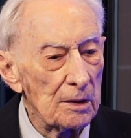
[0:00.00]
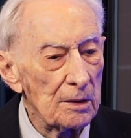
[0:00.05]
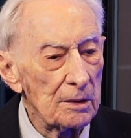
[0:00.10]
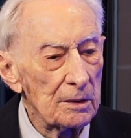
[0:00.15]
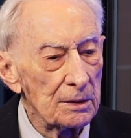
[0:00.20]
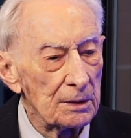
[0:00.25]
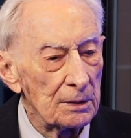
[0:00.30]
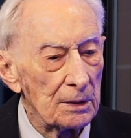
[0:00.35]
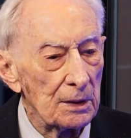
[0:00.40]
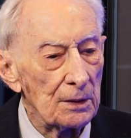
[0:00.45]

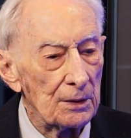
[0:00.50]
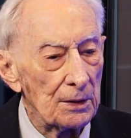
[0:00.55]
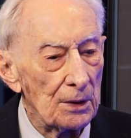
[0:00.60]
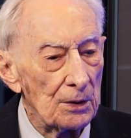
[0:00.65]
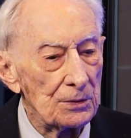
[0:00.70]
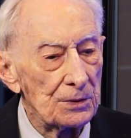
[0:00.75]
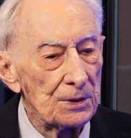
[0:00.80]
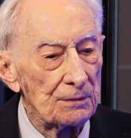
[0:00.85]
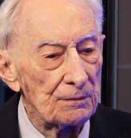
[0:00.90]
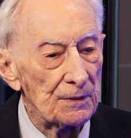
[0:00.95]

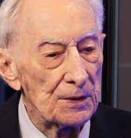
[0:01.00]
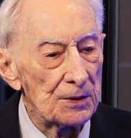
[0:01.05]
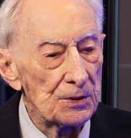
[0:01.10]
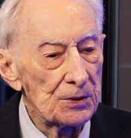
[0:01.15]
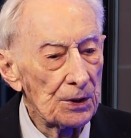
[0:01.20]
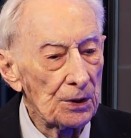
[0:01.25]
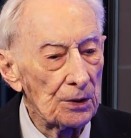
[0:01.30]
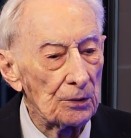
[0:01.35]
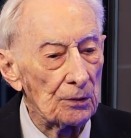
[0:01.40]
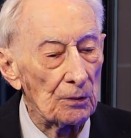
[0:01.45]
those of us
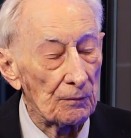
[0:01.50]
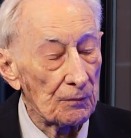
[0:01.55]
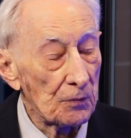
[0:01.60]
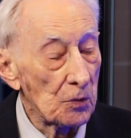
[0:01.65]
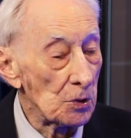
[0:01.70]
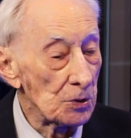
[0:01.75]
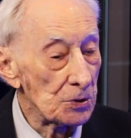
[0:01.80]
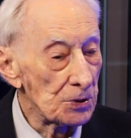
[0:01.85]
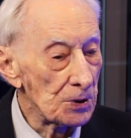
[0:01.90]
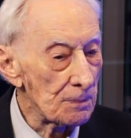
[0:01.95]
who, of
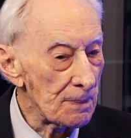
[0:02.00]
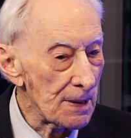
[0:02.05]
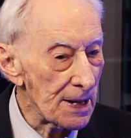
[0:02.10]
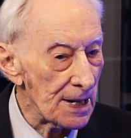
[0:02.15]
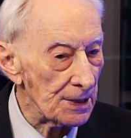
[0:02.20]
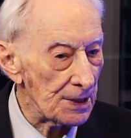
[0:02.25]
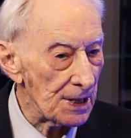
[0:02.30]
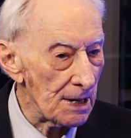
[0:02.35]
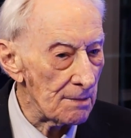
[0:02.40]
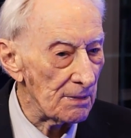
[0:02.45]
course, the
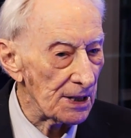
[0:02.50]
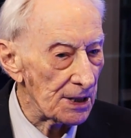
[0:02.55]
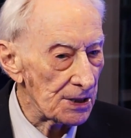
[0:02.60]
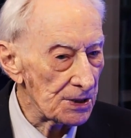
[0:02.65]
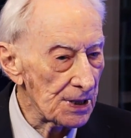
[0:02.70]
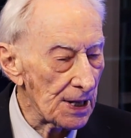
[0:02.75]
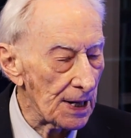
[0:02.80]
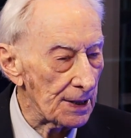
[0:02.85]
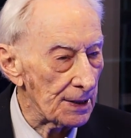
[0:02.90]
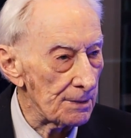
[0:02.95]
pandemic
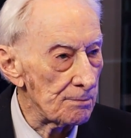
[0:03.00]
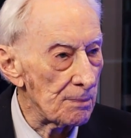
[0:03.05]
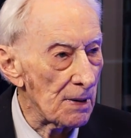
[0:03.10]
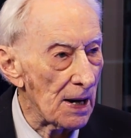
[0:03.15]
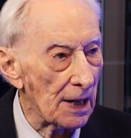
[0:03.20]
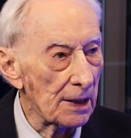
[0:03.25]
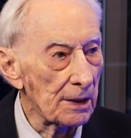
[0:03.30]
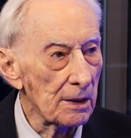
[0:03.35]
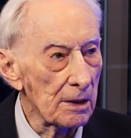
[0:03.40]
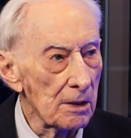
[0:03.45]
set it
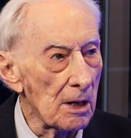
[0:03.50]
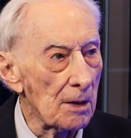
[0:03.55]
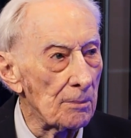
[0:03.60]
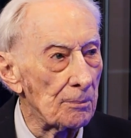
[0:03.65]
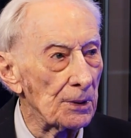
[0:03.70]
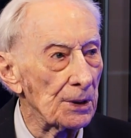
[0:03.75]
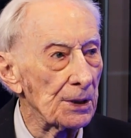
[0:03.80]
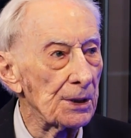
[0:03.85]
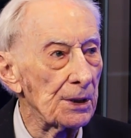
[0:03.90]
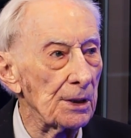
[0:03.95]
back a
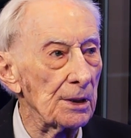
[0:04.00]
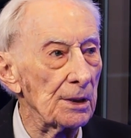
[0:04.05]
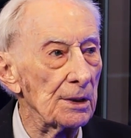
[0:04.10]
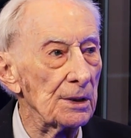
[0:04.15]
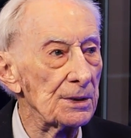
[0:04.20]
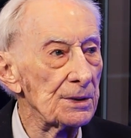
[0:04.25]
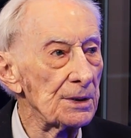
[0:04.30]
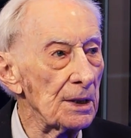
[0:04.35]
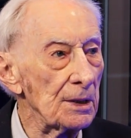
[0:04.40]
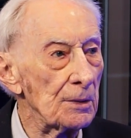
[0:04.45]
couple of
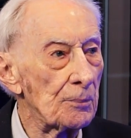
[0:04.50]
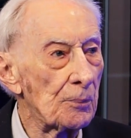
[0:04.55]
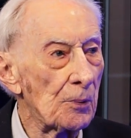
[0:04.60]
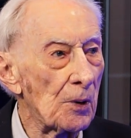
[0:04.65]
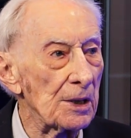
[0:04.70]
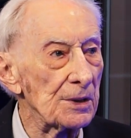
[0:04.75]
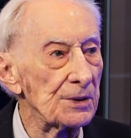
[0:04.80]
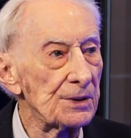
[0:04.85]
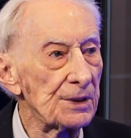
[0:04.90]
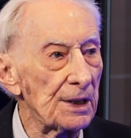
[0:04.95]
years in the
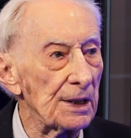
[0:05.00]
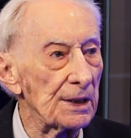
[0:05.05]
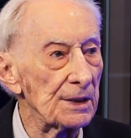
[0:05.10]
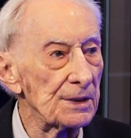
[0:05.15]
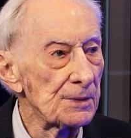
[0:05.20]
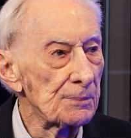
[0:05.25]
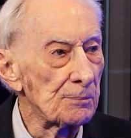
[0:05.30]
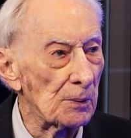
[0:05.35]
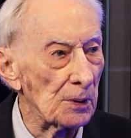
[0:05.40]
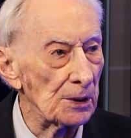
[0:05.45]

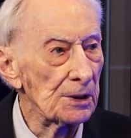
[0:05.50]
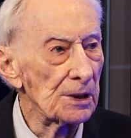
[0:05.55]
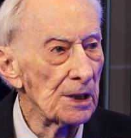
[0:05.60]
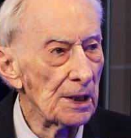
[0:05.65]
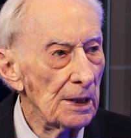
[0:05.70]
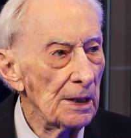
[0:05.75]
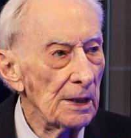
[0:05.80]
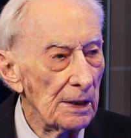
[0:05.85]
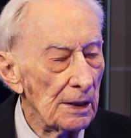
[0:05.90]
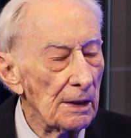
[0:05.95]
process, but
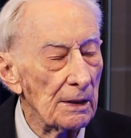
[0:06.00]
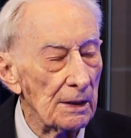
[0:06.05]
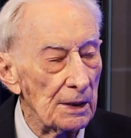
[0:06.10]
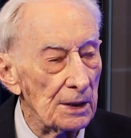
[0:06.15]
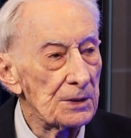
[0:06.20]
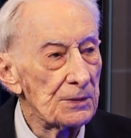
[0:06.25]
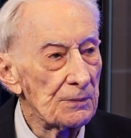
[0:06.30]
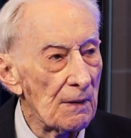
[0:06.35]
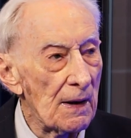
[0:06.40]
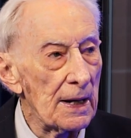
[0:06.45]

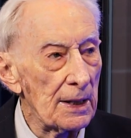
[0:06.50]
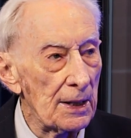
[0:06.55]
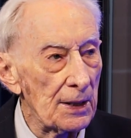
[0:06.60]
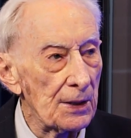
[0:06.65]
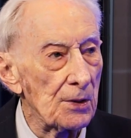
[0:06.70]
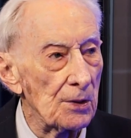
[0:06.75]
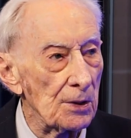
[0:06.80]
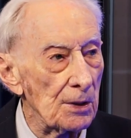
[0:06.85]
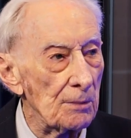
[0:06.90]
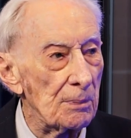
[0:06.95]
it's finally
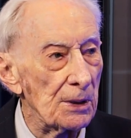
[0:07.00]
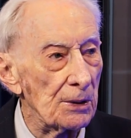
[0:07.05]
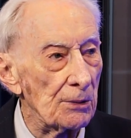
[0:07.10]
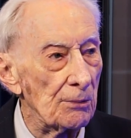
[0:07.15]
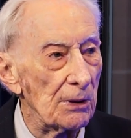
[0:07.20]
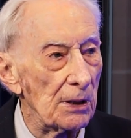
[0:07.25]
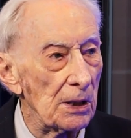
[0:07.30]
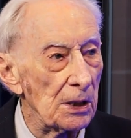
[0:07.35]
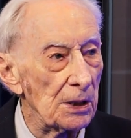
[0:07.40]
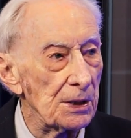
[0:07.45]
going to be
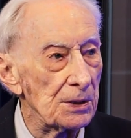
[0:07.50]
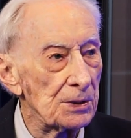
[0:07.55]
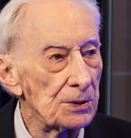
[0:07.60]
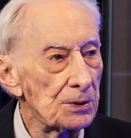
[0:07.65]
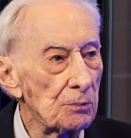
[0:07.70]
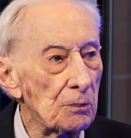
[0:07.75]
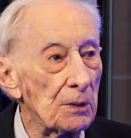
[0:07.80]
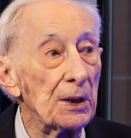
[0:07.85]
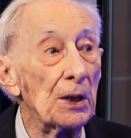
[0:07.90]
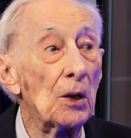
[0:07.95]

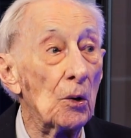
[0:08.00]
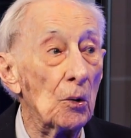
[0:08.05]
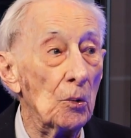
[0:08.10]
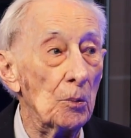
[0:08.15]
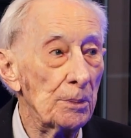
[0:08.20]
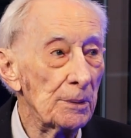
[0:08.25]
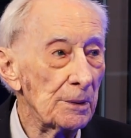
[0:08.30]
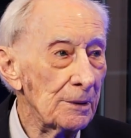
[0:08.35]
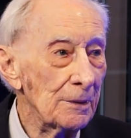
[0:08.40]
released, we hope.